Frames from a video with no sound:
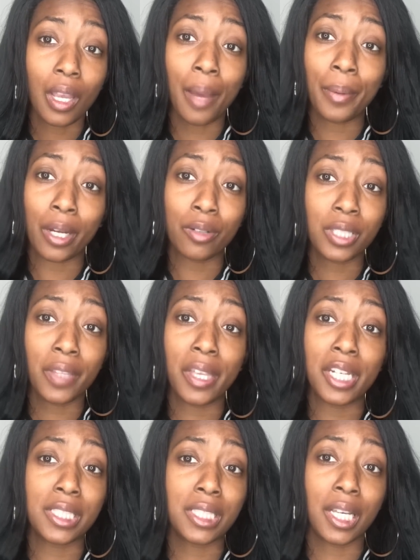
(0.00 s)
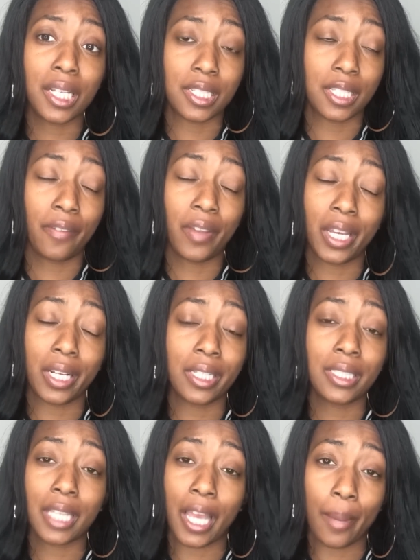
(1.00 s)
I'm not gonna say that it sucks because I've had a
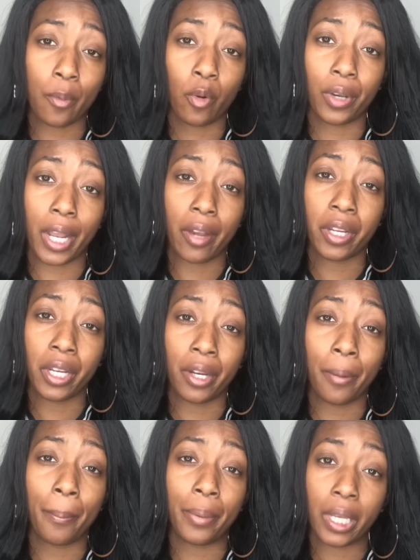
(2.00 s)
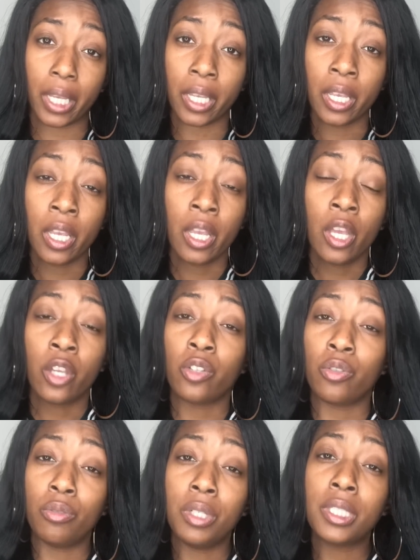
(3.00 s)
good time going out here, but
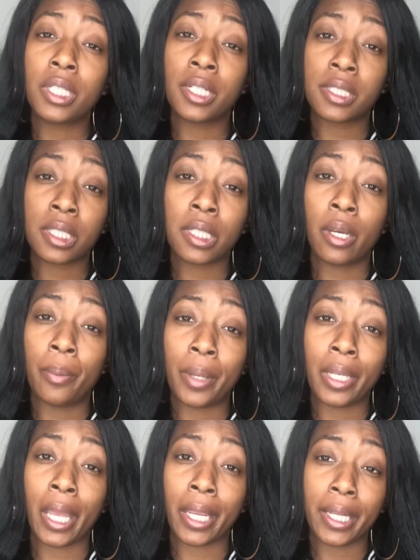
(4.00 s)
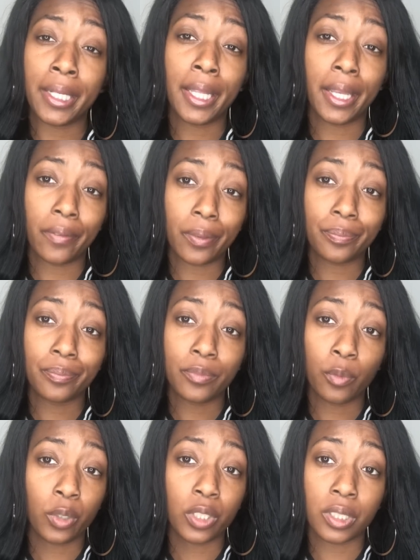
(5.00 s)
you need to get to the club at like 11,
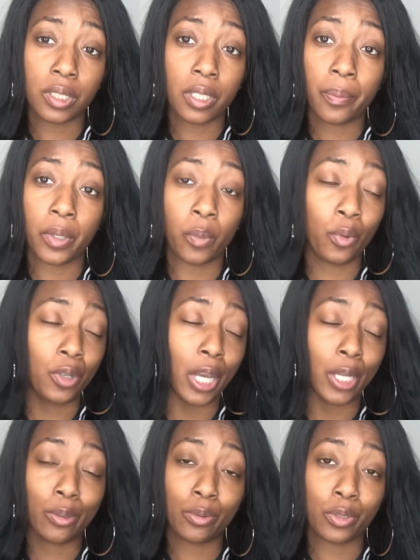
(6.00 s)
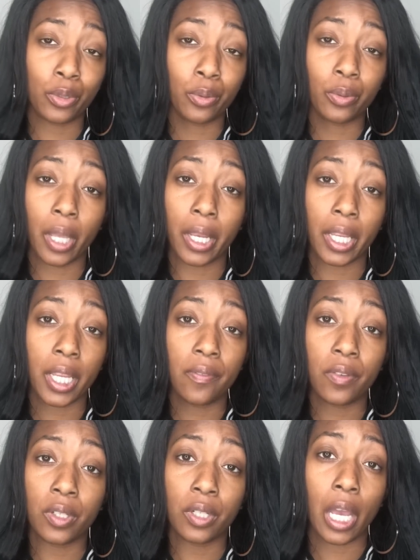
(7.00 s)
which is something we're not used to. Like,
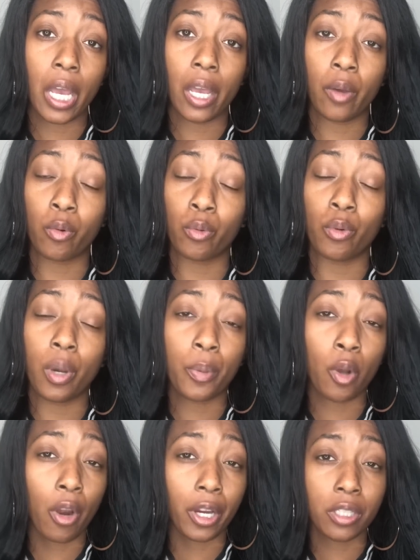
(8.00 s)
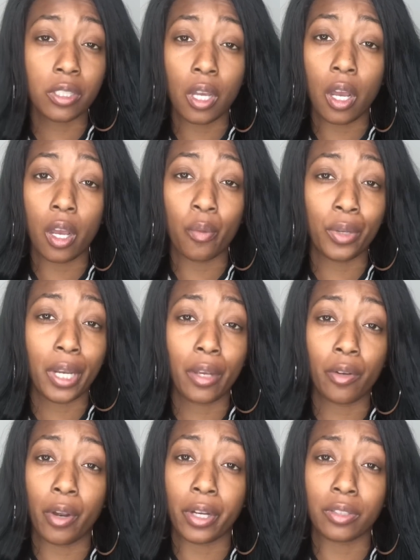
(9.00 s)
even I grew up in Arkansas. When
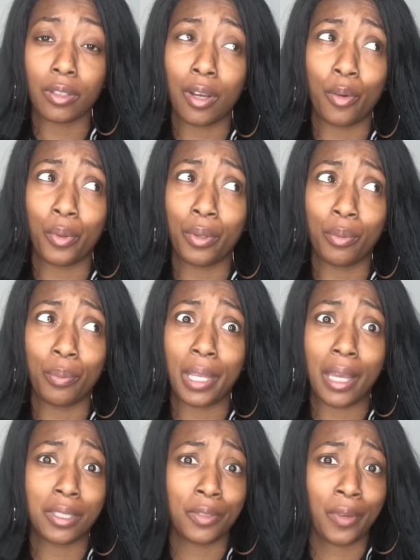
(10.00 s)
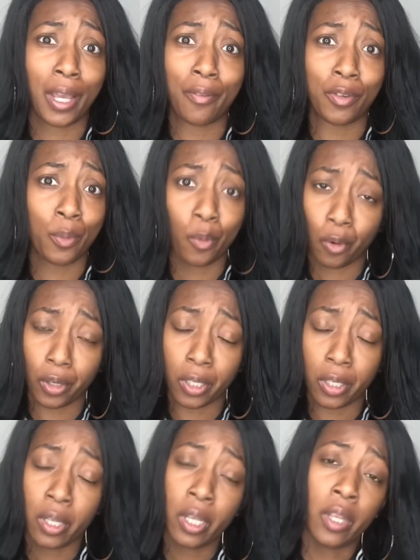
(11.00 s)
out in Arkansas, we would be out till 5 in the morning.
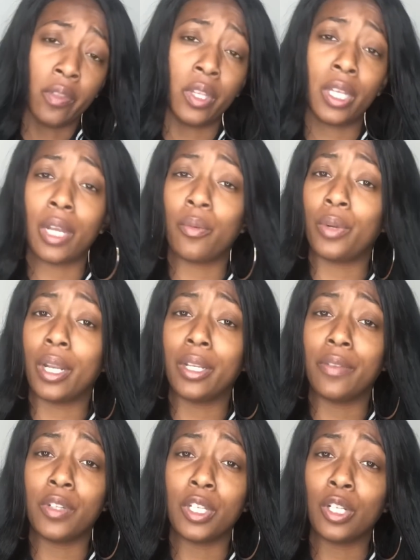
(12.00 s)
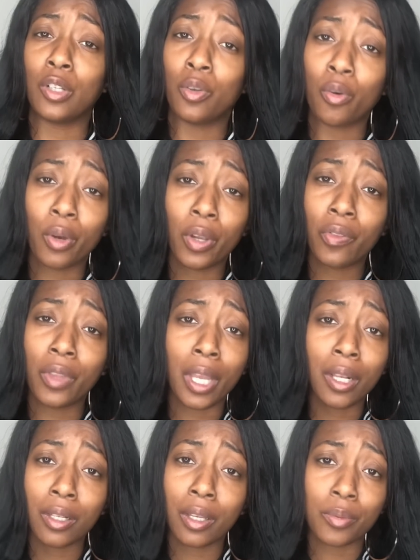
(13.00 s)
Then when I lived in Illinois, they
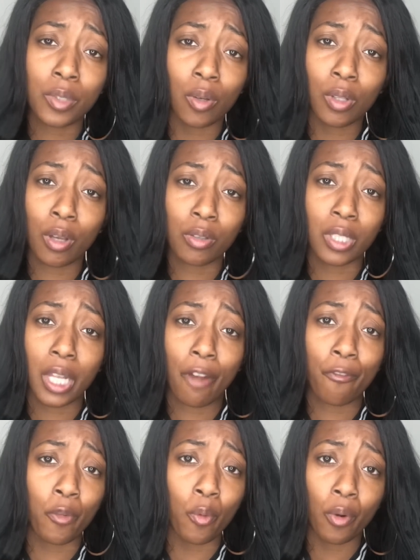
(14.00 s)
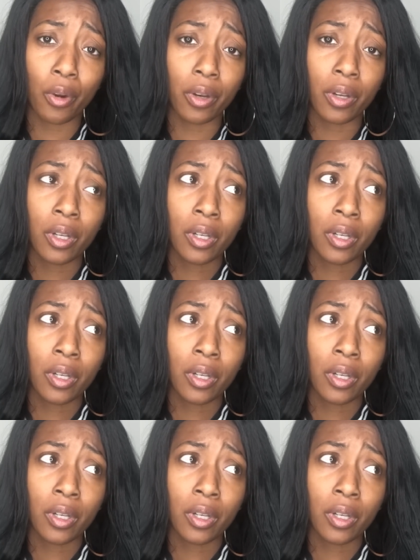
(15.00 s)
clubs don't close till like 4.